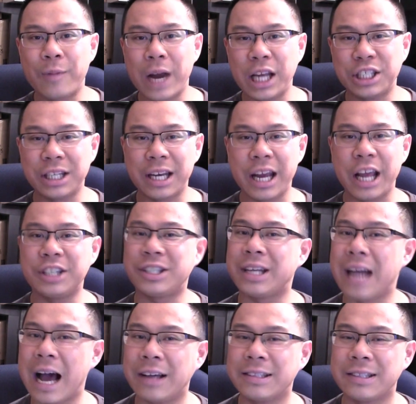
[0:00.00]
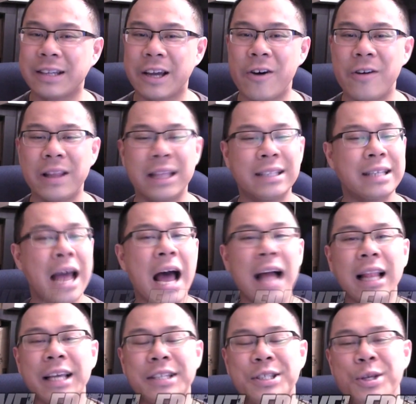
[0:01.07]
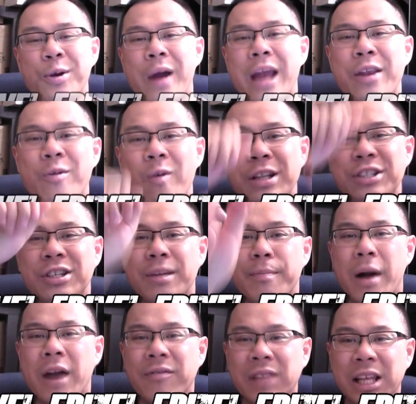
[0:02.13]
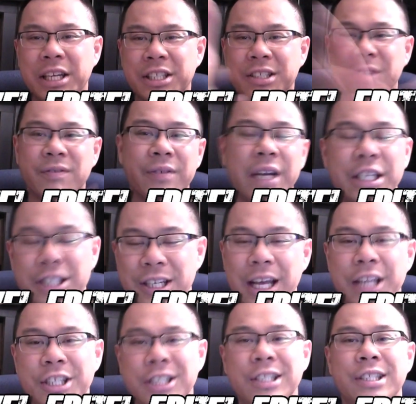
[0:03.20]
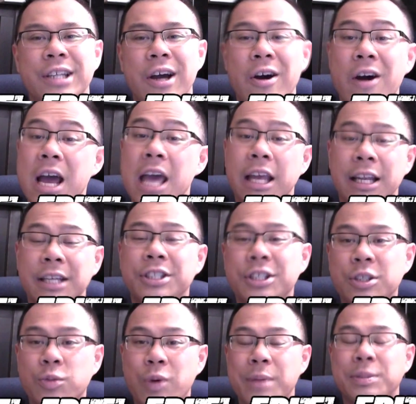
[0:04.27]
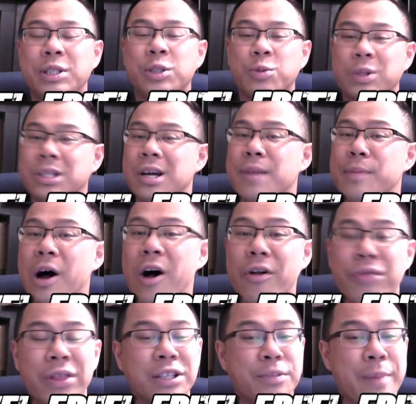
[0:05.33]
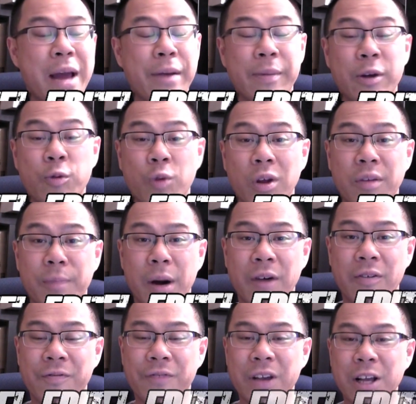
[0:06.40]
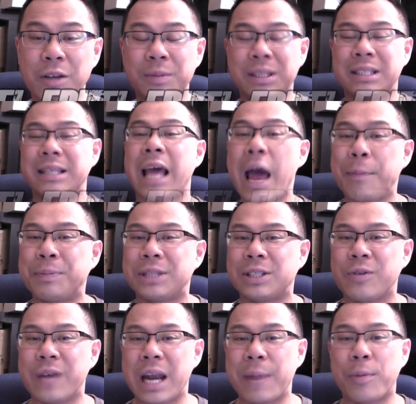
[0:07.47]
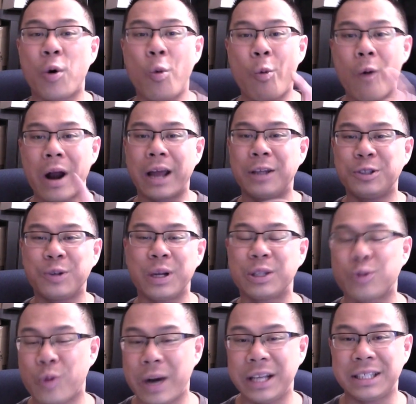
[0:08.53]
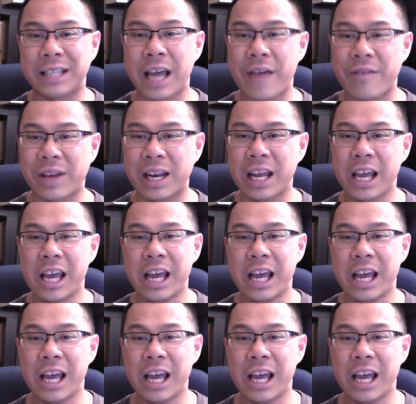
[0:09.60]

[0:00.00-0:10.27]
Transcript: Raging Nation? How's it going? This is Alex Yu, and you're watching the Marvel edition of the Raging Nation show. This is Web Series. We're talking about all things matter to me, the world of Marvel films. This is episode number 127.